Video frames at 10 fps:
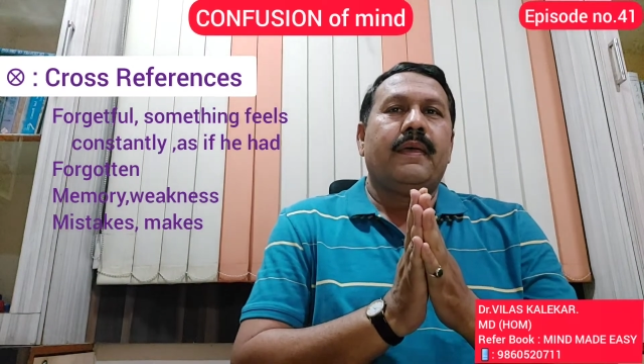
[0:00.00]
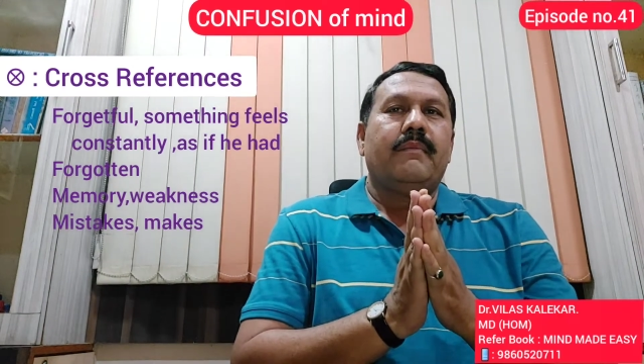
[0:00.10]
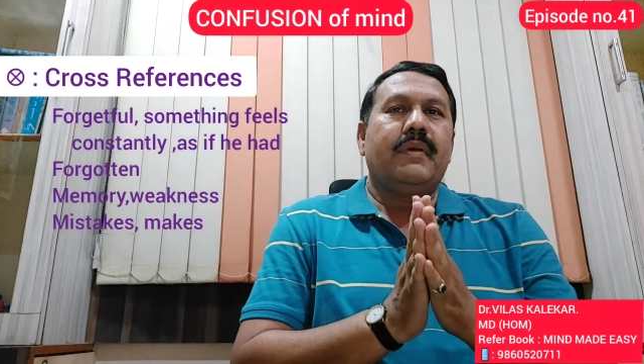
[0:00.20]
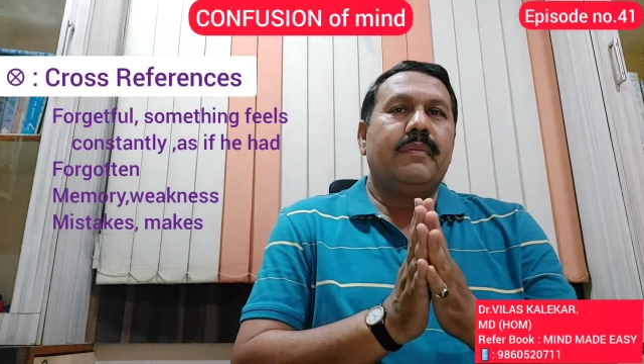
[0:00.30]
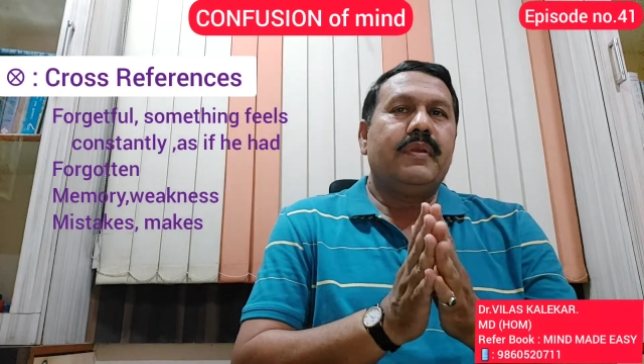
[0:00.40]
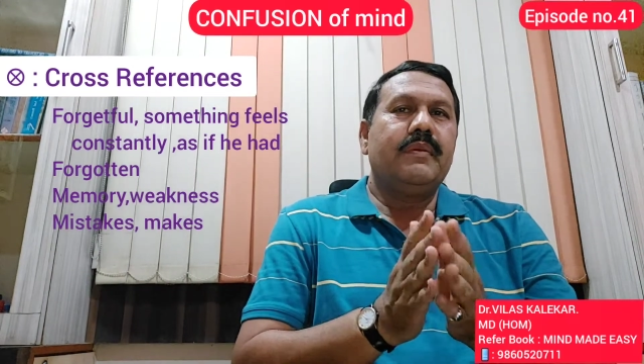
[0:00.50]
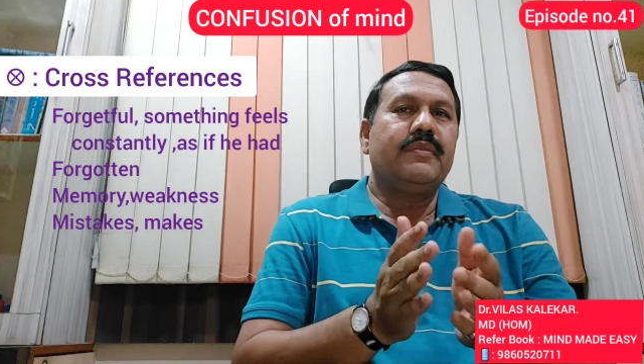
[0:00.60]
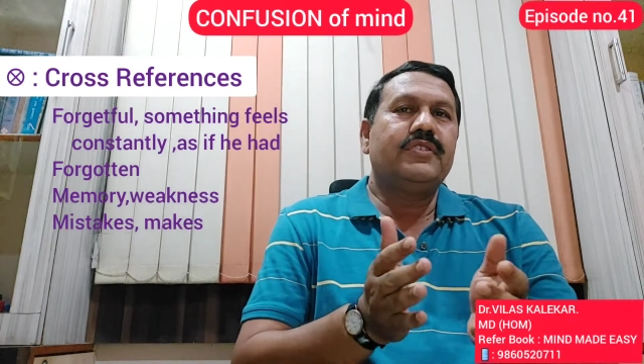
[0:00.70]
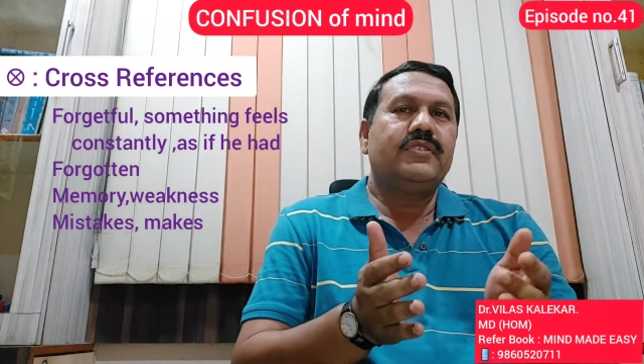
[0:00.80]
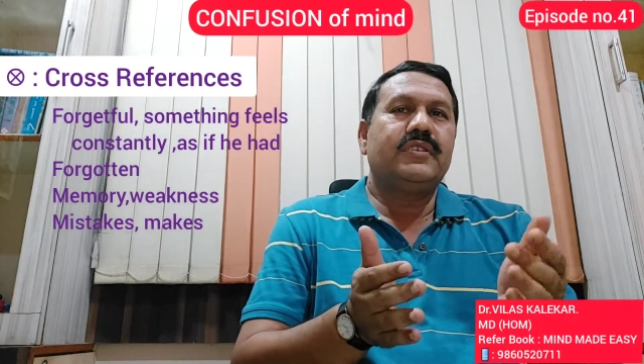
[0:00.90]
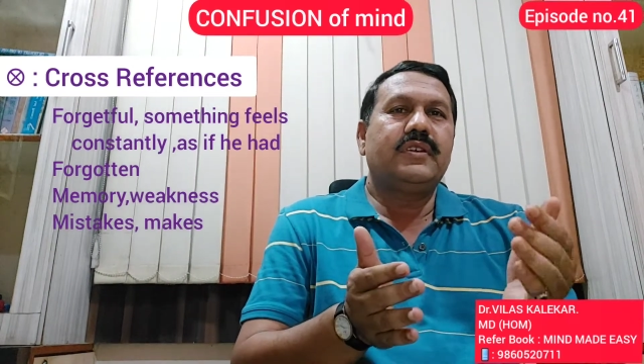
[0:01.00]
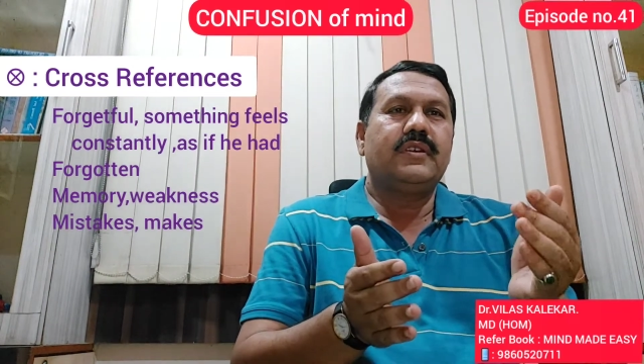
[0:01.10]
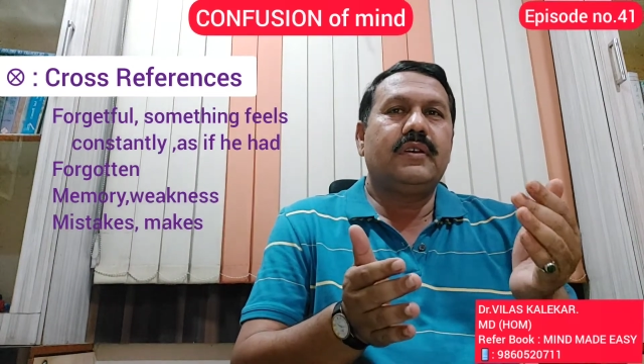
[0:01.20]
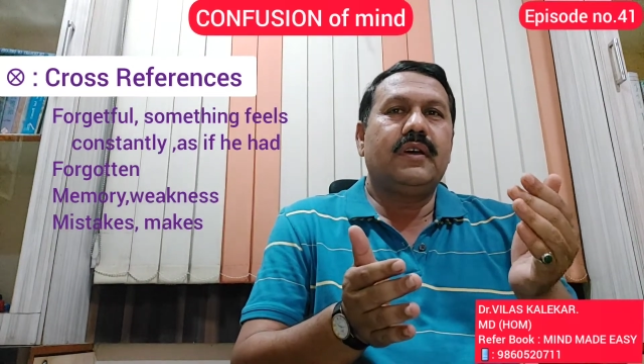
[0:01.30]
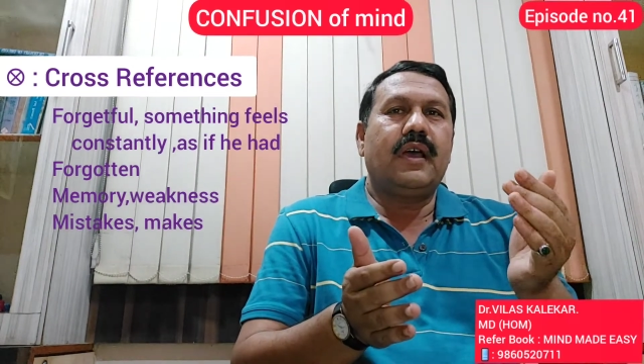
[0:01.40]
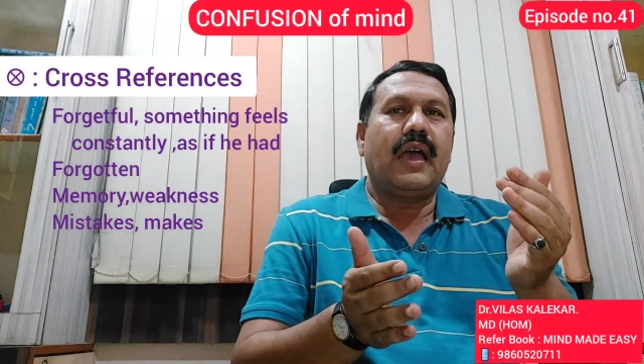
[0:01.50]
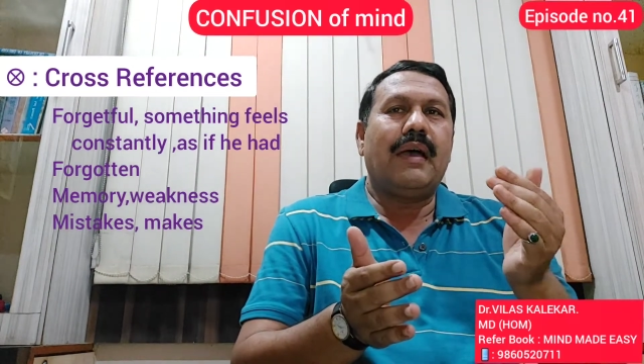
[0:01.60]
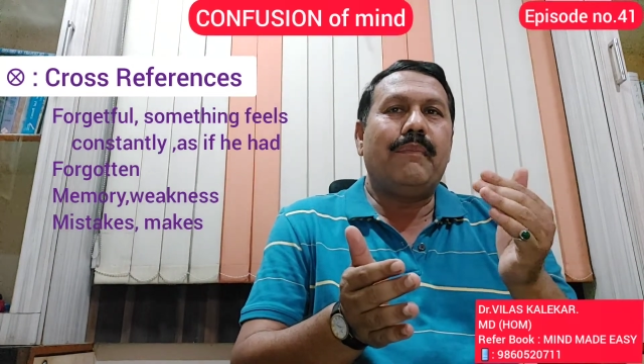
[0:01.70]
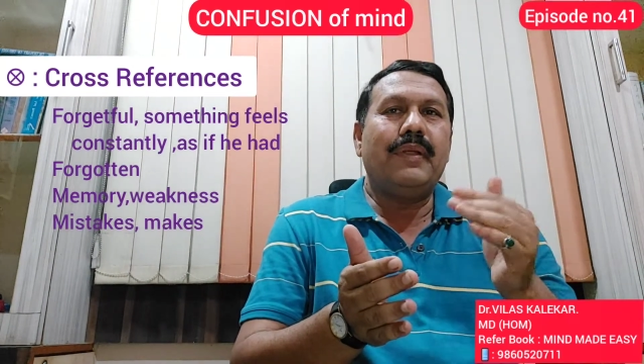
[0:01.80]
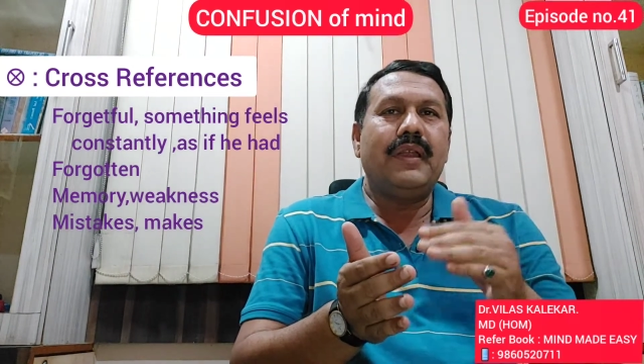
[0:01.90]
Memory means the
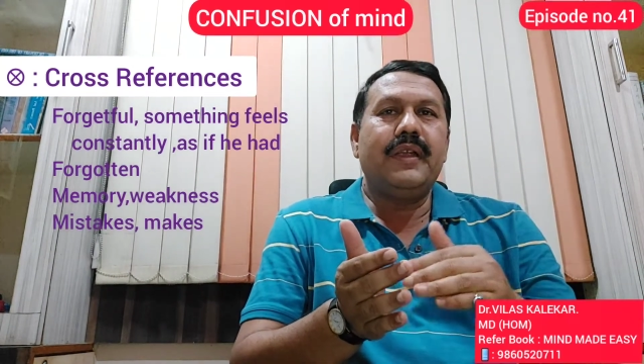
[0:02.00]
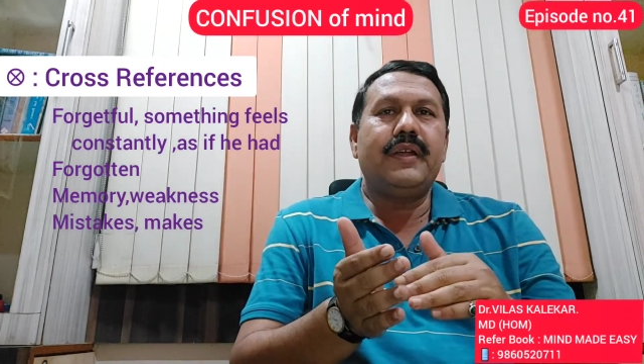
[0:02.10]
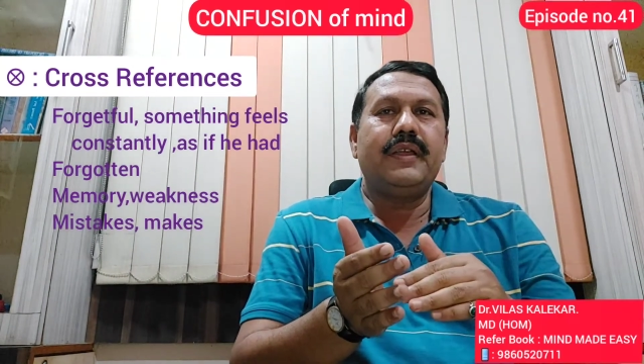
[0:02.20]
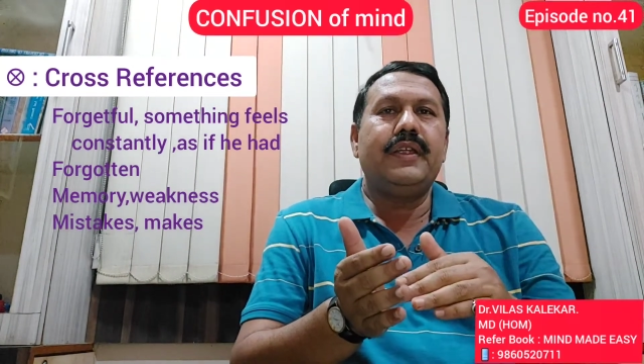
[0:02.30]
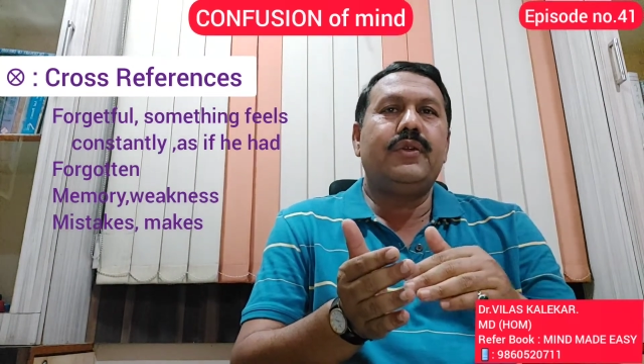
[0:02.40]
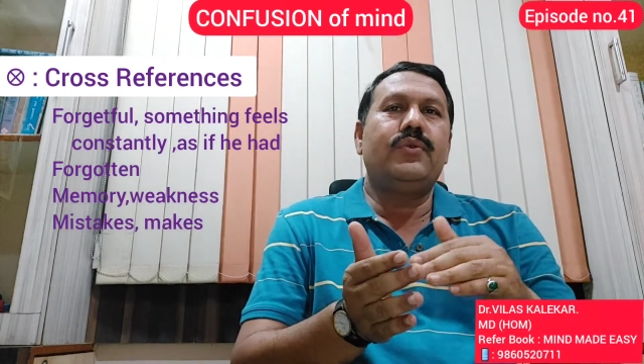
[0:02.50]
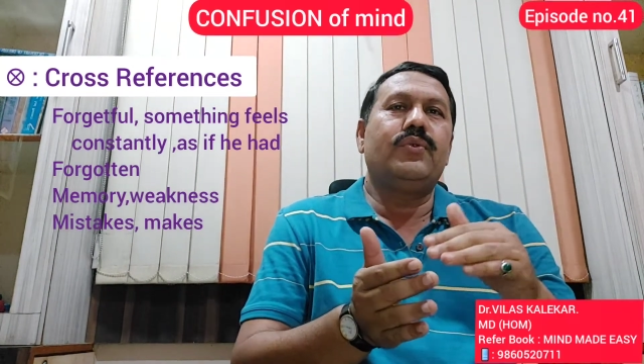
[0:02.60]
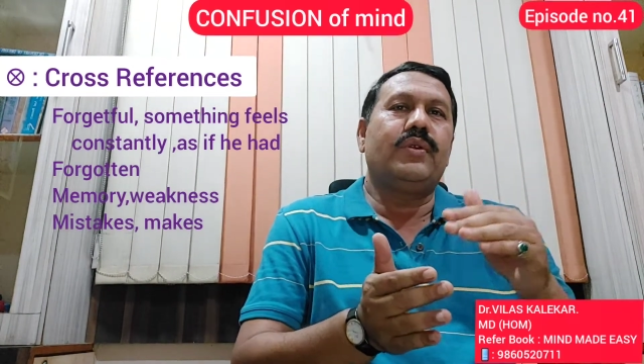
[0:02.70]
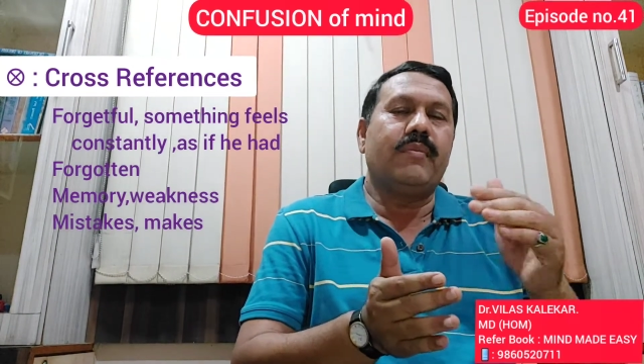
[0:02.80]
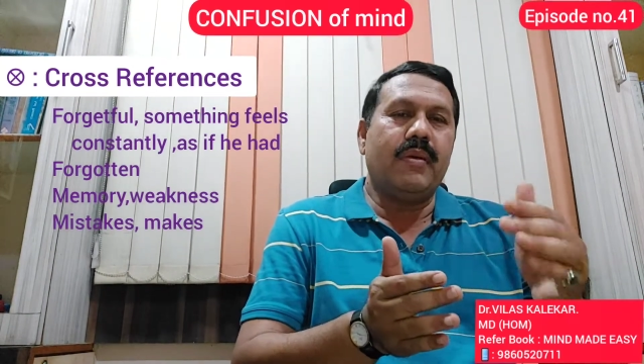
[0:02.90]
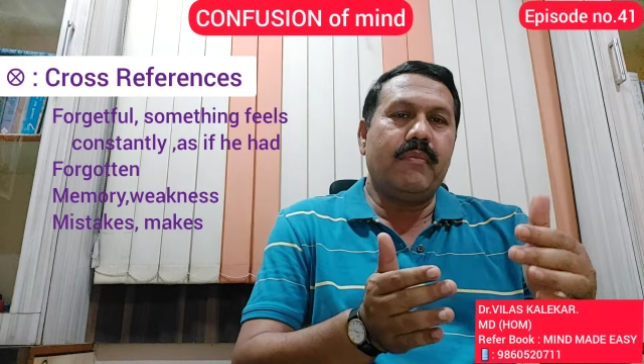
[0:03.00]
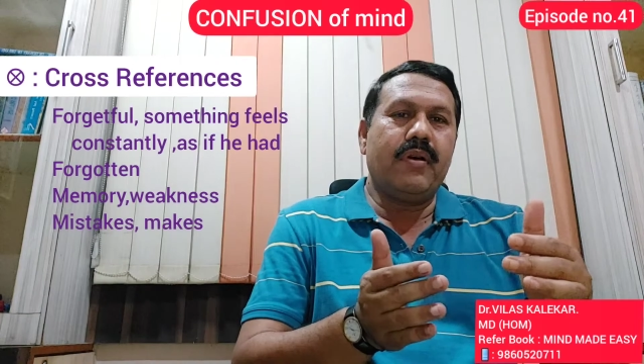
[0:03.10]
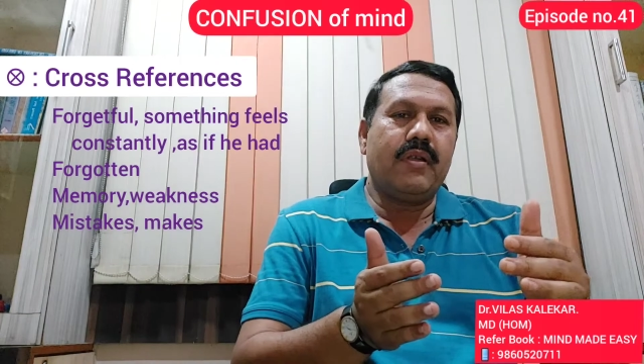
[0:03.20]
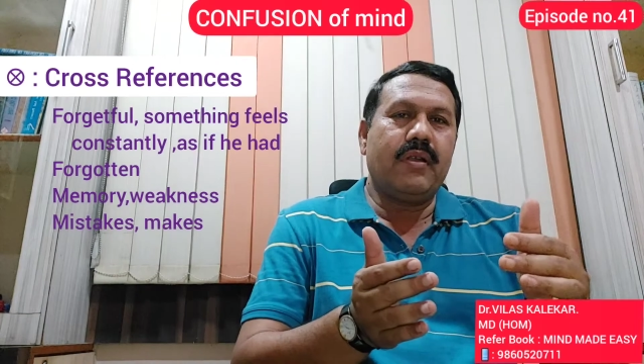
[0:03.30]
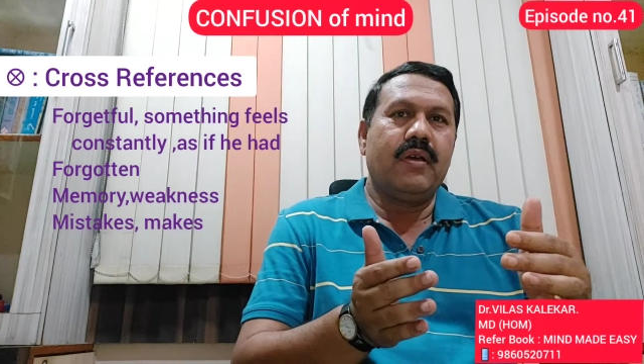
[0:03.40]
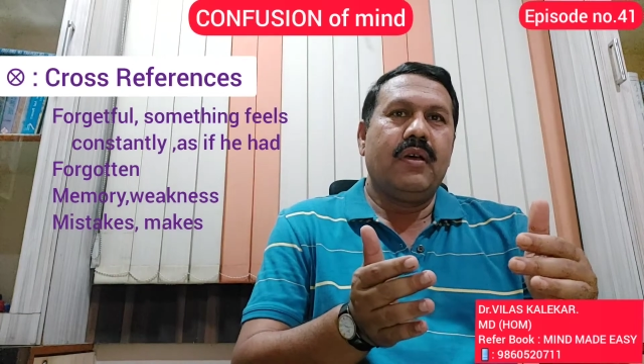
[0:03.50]
ability to remember